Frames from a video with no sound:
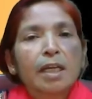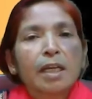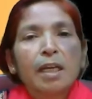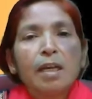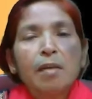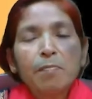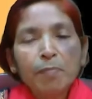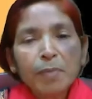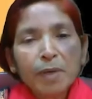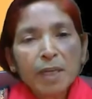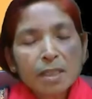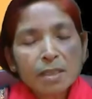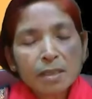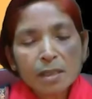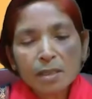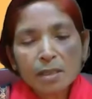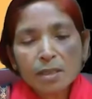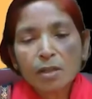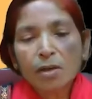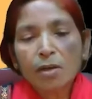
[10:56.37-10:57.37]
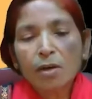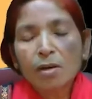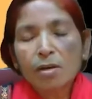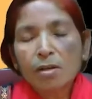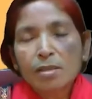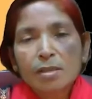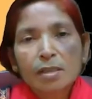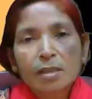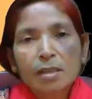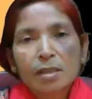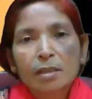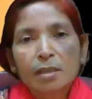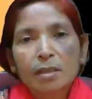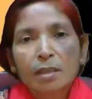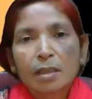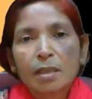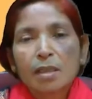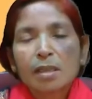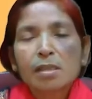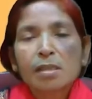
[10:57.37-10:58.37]
Implicit cost
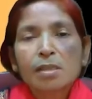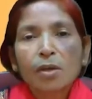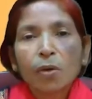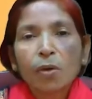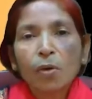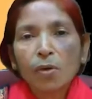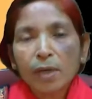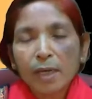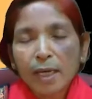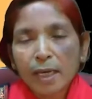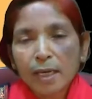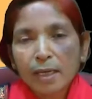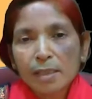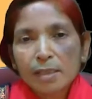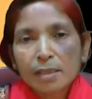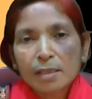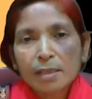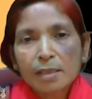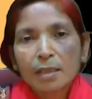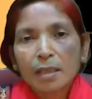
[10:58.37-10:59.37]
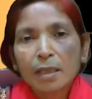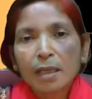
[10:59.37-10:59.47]
is known as